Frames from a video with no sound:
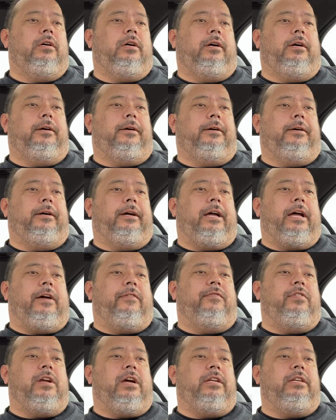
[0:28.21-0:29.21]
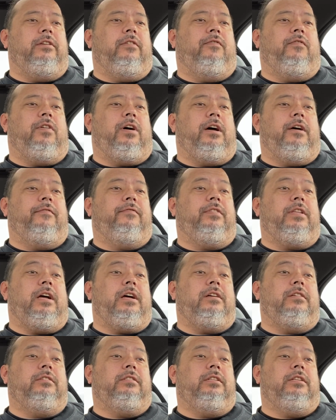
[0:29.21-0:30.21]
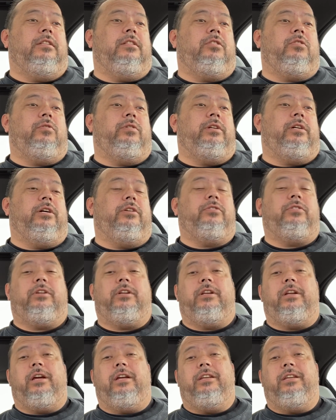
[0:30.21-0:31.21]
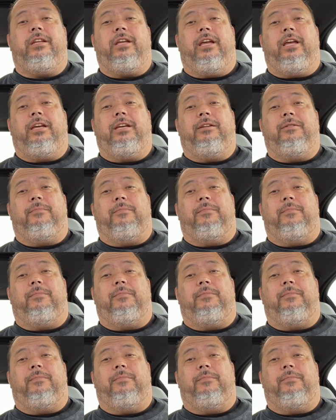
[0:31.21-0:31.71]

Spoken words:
I have 95,398